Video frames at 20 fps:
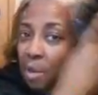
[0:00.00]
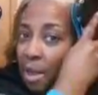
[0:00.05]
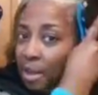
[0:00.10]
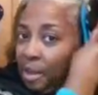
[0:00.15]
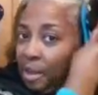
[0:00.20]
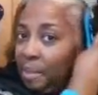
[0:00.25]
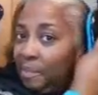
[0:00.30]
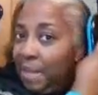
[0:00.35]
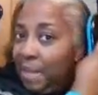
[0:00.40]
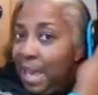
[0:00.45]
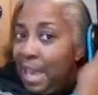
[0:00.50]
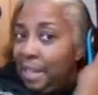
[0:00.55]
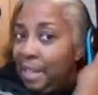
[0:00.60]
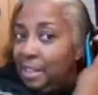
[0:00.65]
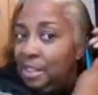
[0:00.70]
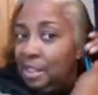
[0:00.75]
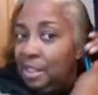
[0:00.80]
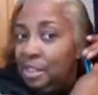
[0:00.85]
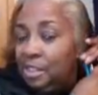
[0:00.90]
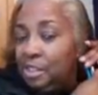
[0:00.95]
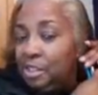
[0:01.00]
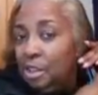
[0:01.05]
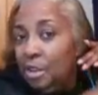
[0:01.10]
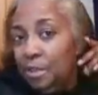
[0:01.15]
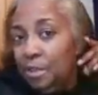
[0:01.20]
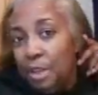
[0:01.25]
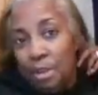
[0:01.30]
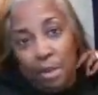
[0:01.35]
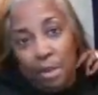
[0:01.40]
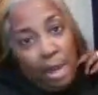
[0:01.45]
welcome back to the
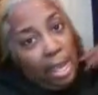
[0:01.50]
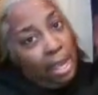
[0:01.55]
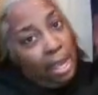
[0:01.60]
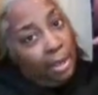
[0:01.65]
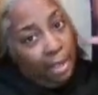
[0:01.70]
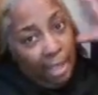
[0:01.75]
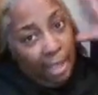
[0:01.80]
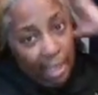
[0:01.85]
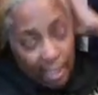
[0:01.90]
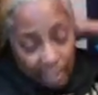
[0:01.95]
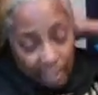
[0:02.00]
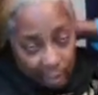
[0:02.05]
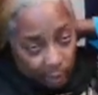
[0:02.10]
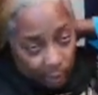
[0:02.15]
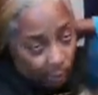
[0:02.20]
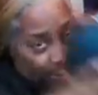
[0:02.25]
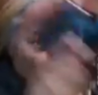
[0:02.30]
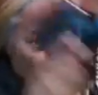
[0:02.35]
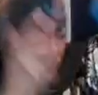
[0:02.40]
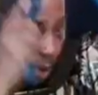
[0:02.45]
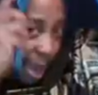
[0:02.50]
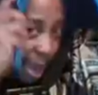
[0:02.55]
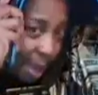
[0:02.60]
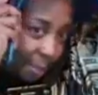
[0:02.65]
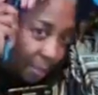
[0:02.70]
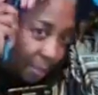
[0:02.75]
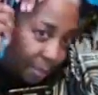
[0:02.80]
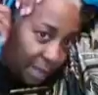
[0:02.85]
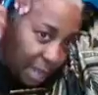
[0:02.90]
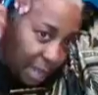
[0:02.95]
Silver Crown. It is
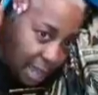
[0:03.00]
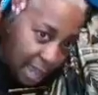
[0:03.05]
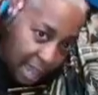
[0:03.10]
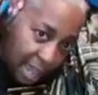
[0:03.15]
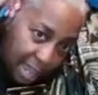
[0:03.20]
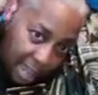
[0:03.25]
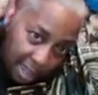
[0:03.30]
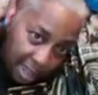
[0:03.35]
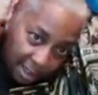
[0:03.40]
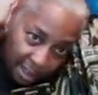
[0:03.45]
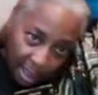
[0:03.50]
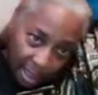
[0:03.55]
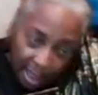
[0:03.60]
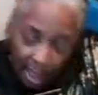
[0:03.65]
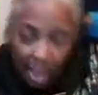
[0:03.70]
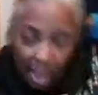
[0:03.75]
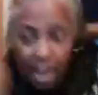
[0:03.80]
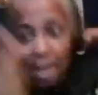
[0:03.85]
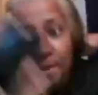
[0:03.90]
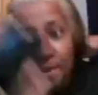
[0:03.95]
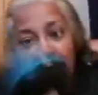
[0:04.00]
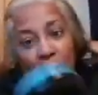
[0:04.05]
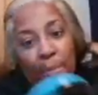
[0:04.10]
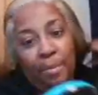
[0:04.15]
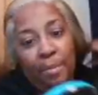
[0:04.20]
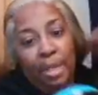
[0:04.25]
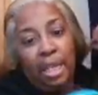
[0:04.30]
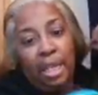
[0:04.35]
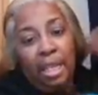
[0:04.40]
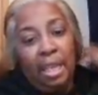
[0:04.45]
prep day for
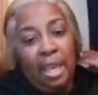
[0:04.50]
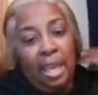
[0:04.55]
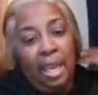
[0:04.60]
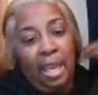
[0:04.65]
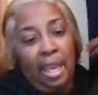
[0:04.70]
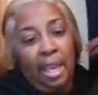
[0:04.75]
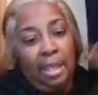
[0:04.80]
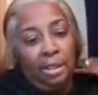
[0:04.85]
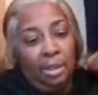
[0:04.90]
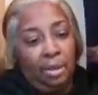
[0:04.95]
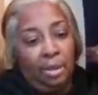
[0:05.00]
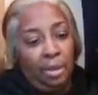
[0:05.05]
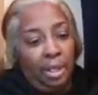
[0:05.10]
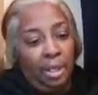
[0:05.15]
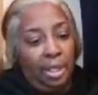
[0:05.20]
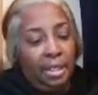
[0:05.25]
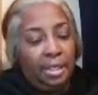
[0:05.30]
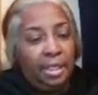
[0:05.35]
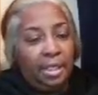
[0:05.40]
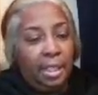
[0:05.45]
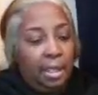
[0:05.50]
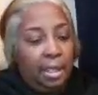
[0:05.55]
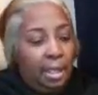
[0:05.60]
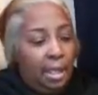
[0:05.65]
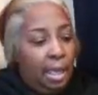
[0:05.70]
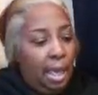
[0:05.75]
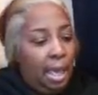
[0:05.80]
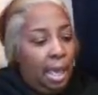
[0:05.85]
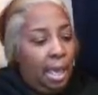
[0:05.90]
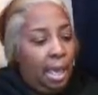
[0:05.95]
me and Chris.
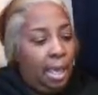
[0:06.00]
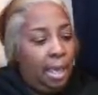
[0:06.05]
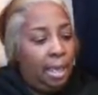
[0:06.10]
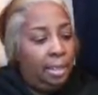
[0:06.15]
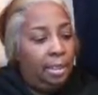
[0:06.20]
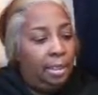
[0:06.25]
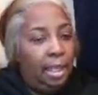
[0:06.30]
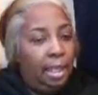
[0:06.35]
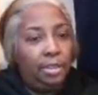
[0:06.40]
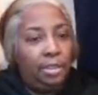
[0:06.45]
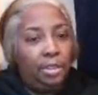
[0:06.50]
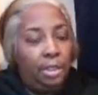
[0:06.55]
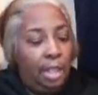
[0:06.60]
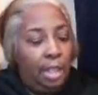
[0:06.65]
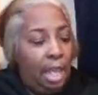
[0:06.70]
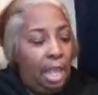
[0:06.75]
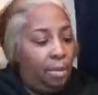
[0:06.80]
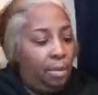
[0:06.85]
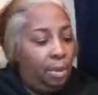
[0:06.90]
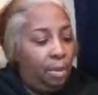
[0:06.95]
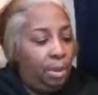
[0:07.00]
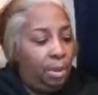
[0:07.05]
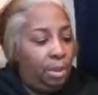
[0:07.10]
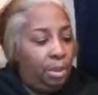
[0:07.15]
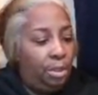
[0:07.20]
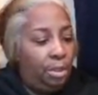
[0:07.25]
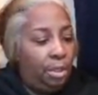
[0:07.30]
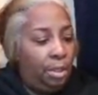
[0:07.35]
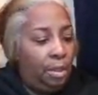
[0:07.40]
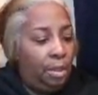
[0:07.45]
And yesterday we went
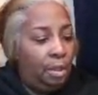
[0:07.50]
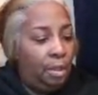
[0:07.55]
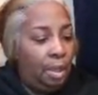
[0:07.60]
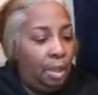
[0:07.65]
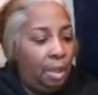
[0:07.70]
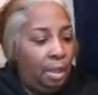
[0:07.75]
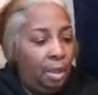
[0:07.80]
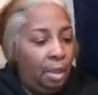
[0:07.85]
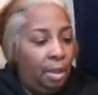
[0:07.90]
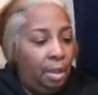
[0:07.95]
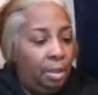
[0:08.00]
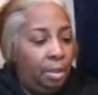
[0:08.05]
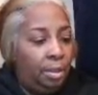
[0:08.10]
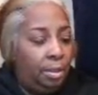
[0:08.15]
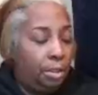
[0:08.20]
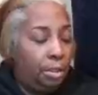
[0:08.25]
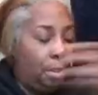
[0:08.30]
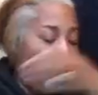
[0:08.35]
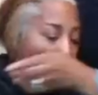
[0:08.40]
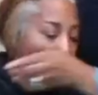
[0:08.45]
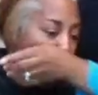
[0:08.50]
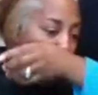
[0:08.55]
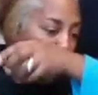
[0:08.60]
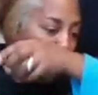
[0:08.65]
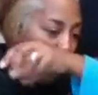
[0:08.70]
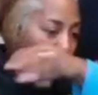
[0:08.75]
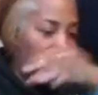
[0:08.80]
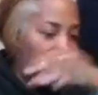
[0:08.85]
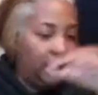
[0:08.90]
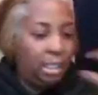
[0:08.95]
to the store
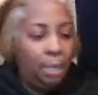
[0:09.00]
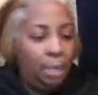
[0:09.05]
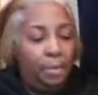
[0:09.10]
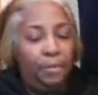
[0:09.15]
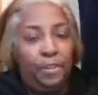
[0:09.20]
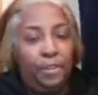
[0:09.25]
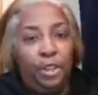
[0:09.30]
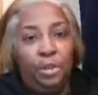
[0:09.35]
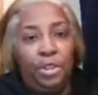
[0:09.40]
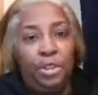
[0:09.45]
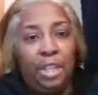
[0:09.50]
and I picked up a few